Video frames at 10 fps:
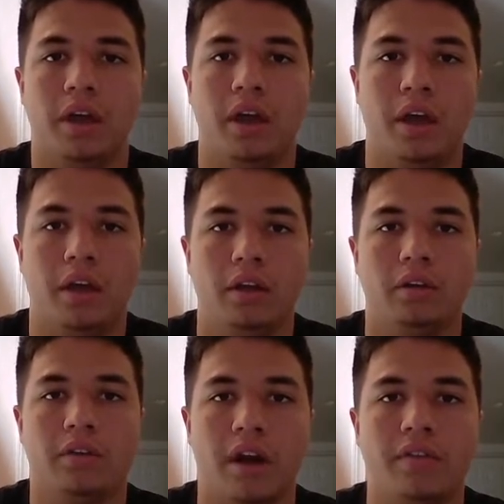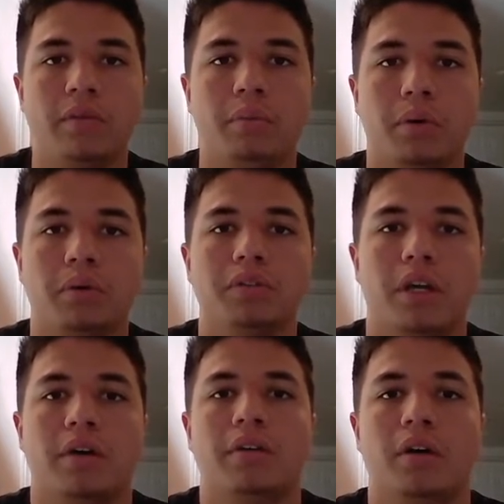and gravity pulls
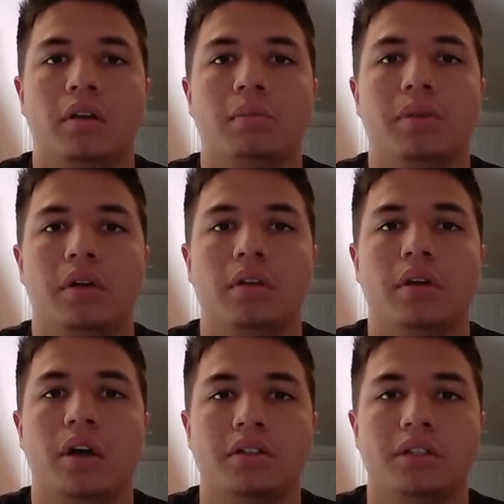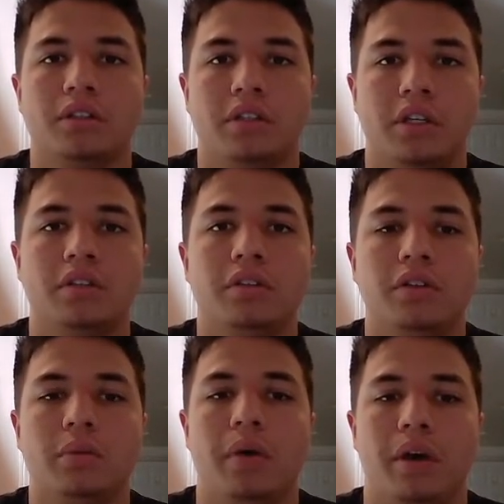down on the blood, causing skin to
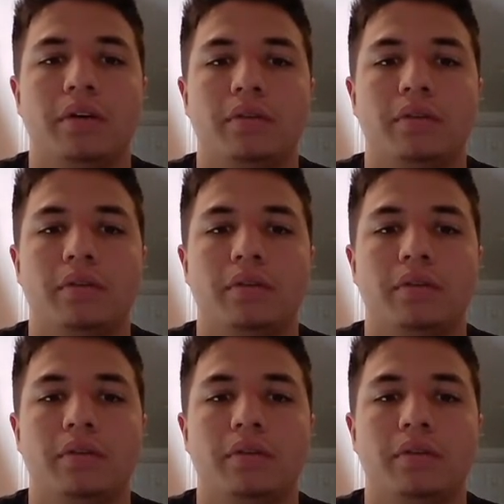look pale.